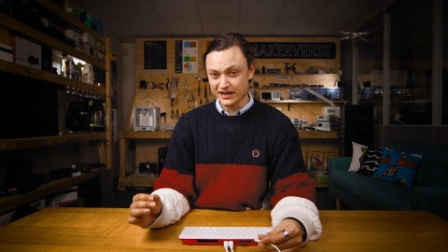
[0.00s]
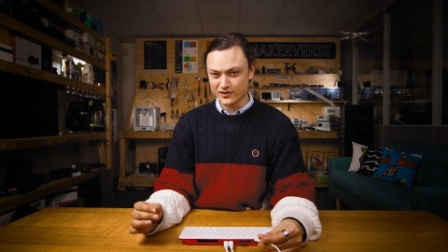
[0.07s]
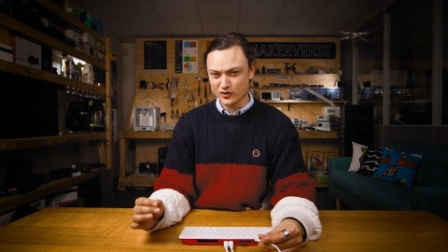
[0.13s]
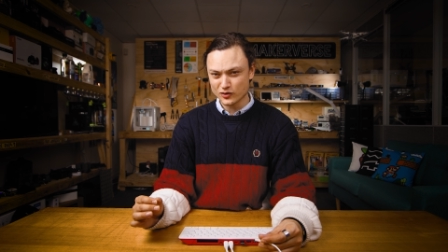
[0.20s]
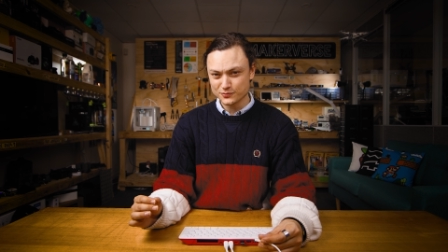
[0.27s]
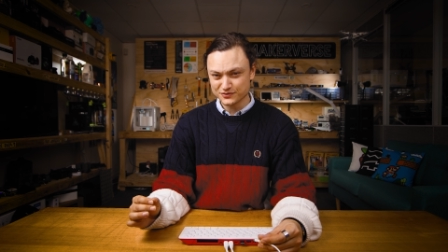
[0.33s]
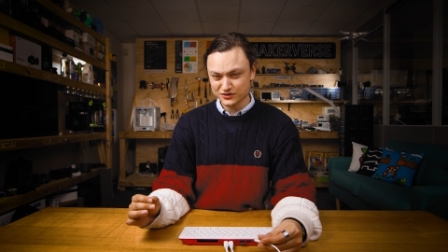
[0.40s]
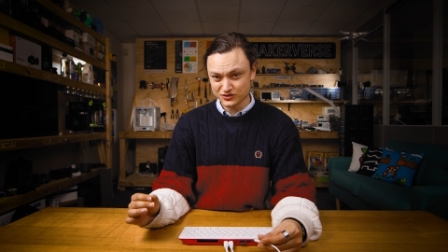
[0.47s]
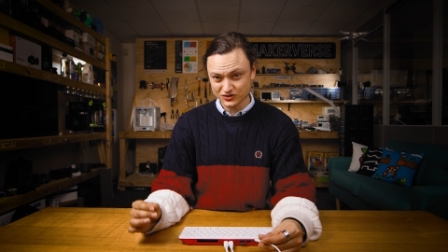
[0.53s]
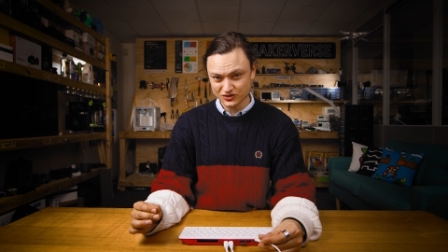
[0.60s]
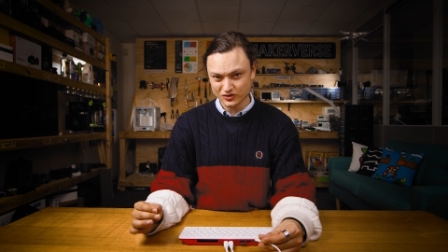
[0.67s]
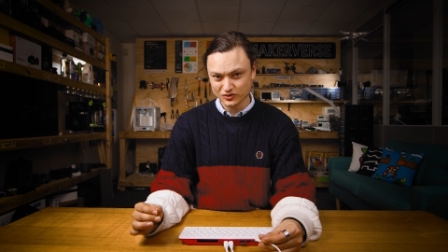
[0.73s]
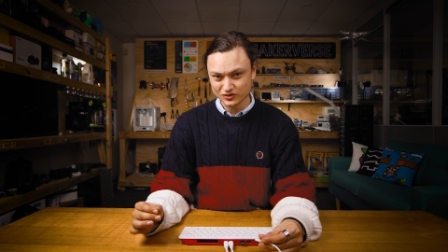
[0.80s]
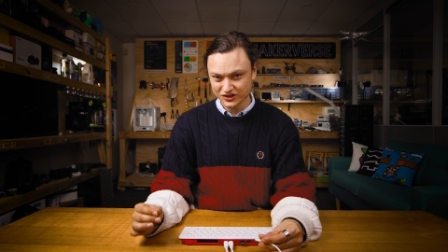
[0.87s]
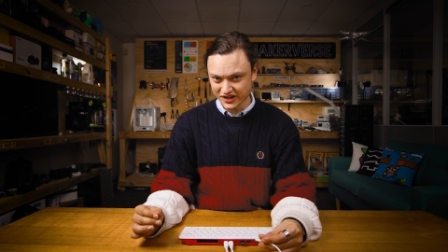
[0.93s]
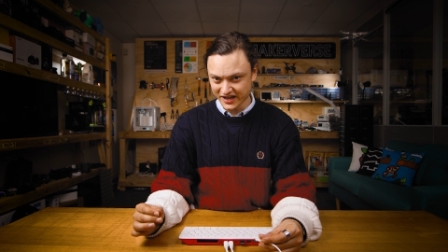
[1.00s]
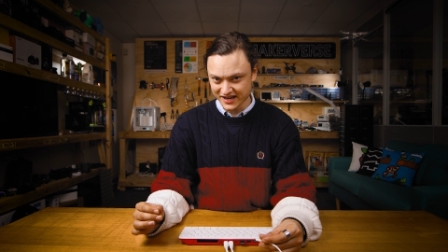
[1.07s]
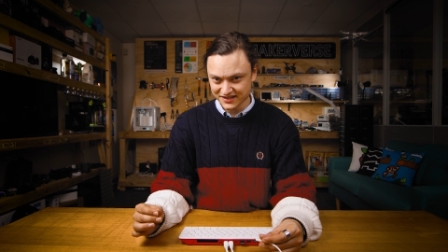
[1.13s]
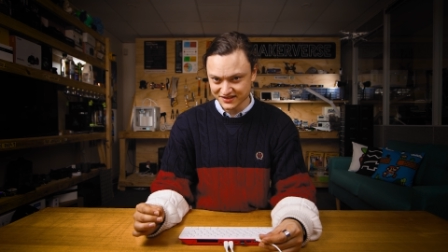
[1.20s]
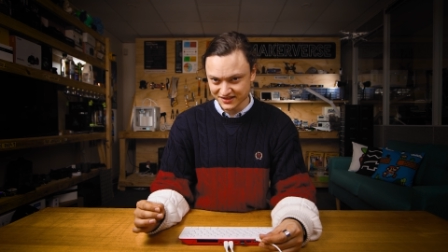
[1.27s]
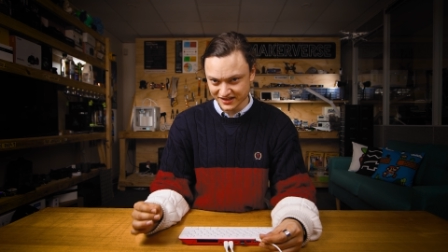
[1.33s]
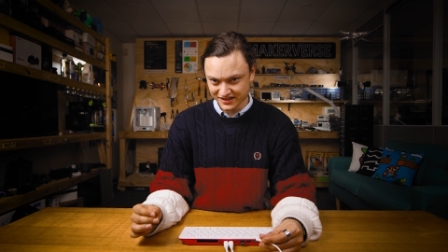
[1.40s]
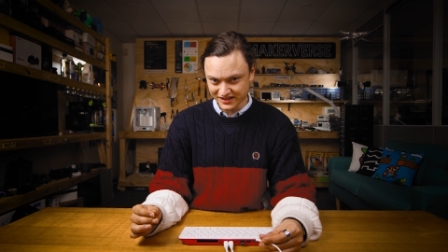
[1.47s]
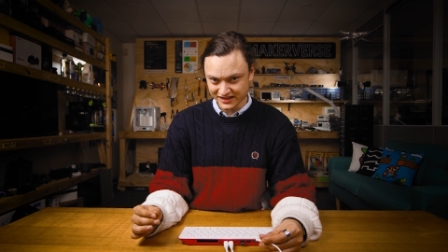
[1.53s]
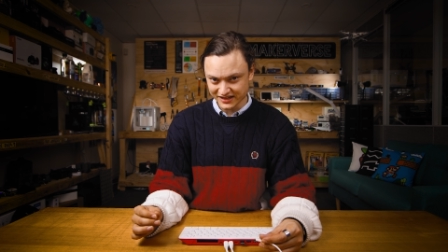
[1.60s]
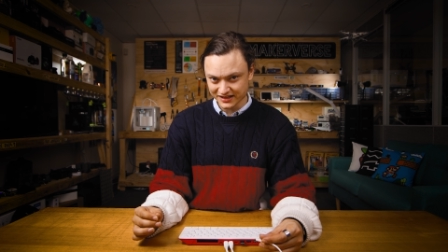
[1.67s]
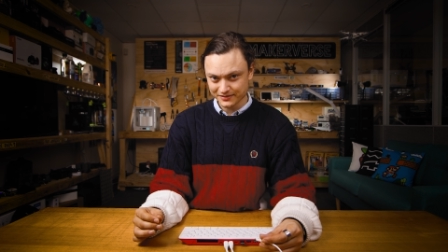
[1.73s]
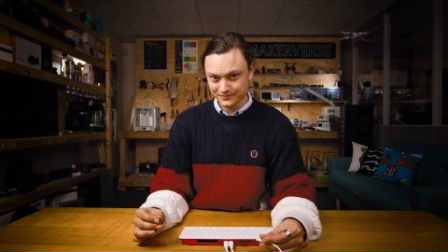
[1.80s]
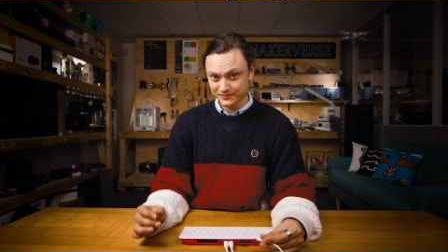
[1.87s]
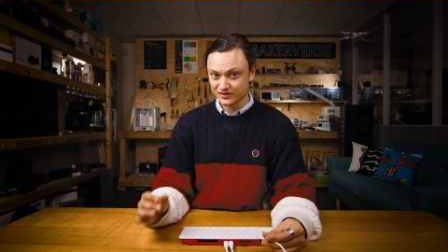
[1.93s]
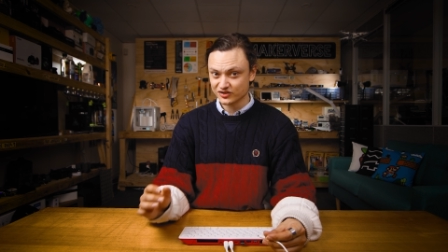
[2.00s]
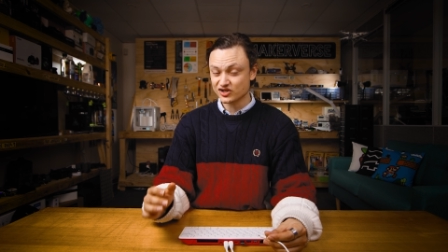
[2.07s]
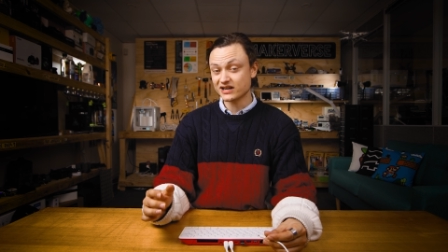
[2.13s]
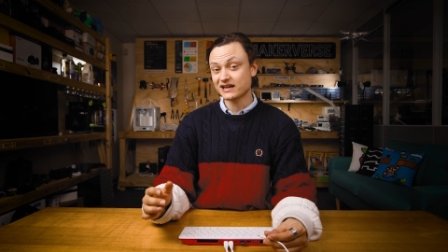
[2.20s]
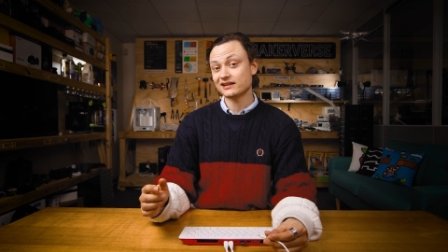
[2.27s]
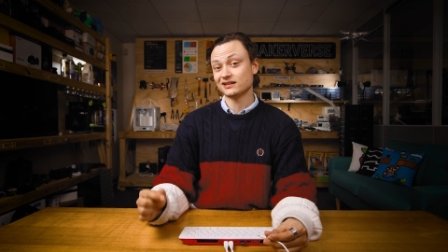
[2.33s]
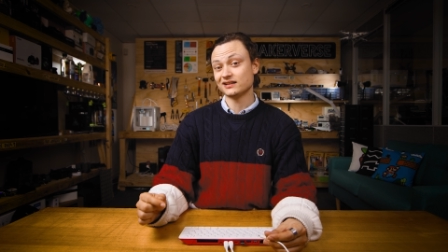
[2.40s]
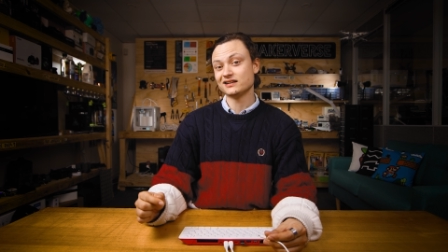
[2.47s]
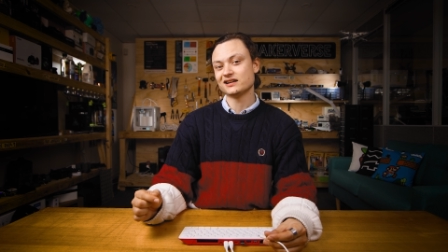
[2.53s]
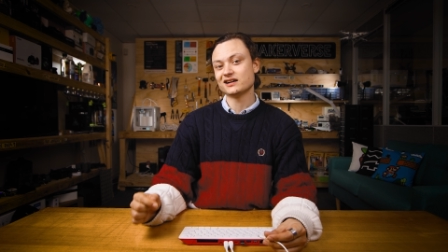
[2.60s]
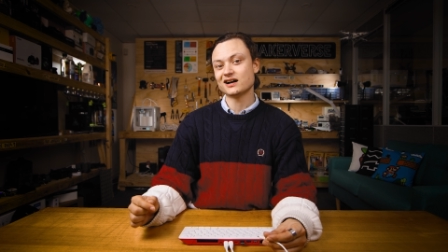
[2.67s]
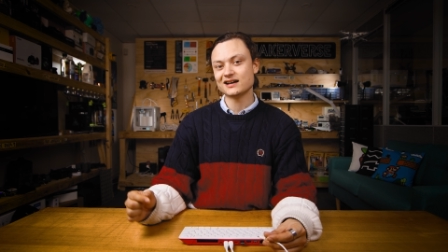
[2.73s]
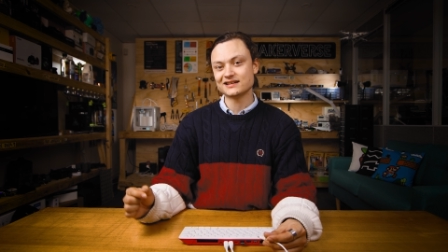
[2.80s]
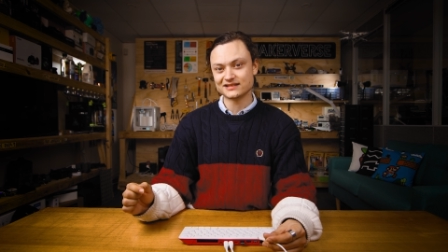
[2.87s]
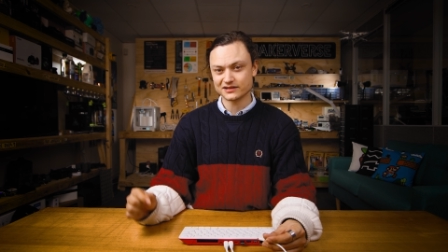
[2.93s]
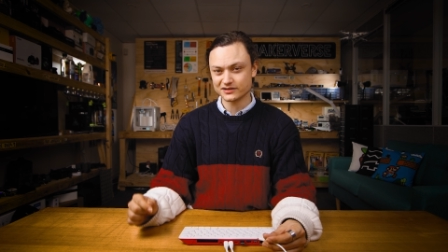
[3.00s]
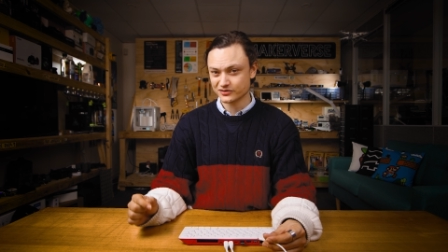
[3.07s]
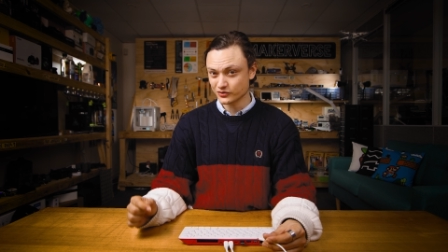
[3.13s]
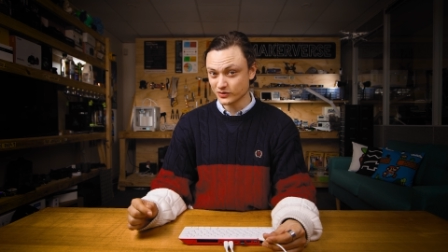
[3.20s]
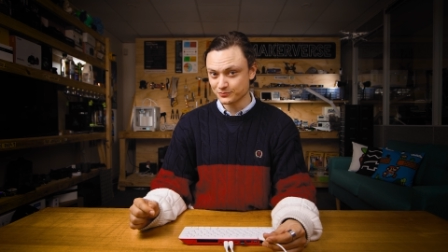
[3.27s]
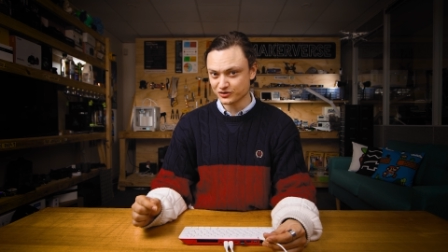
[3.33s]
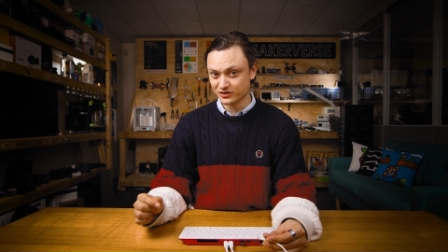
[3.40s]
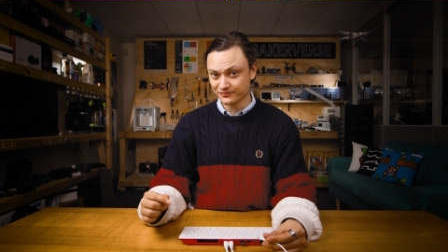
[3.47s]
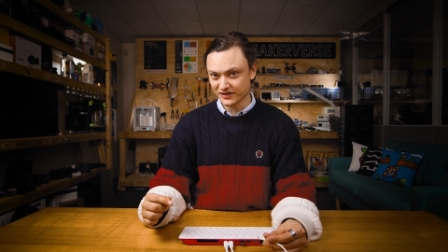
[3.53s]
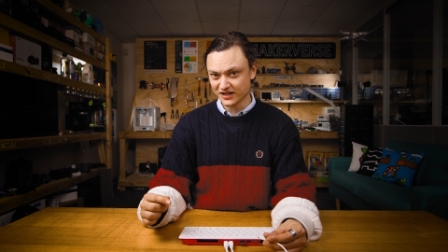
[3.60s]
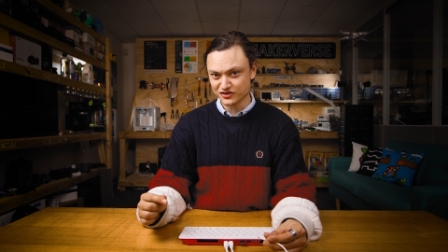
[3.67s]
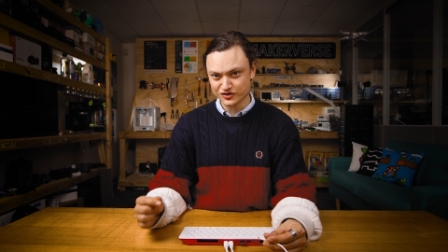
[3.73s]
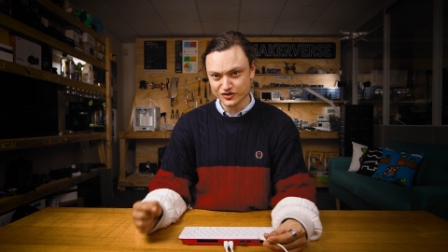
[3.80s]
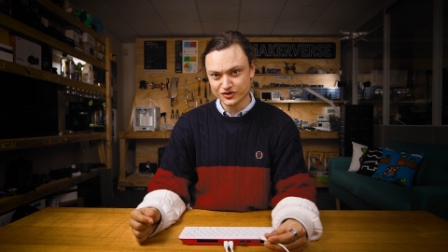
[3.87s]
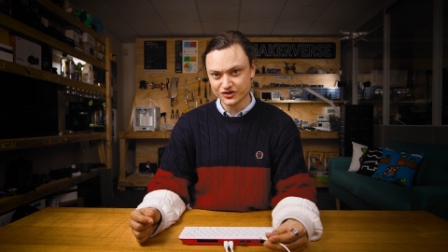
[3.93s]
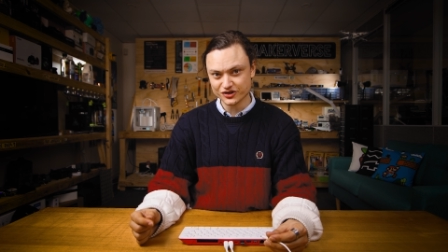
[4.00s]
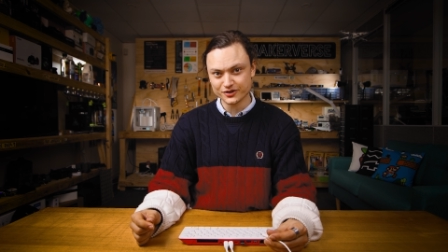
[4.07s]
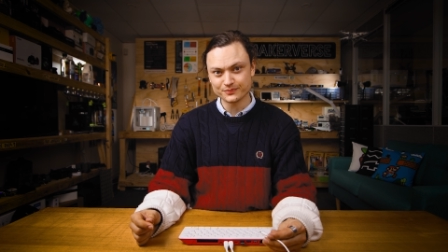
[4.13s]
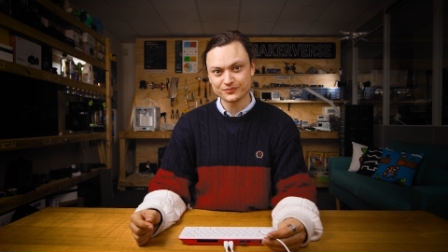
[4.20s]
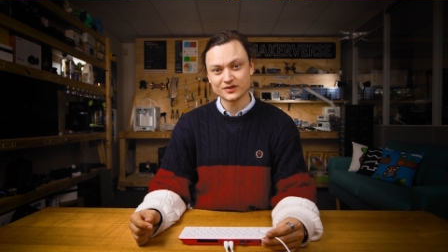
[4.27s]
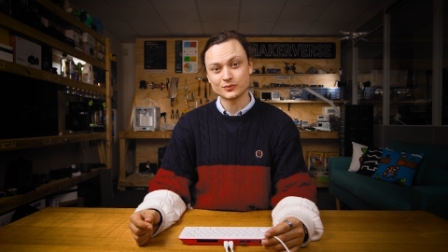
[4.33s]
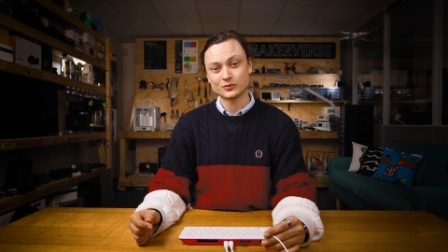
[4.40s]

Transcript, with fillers: and NOOBS installed to the SD card, check out link guides in the description if that's new to you.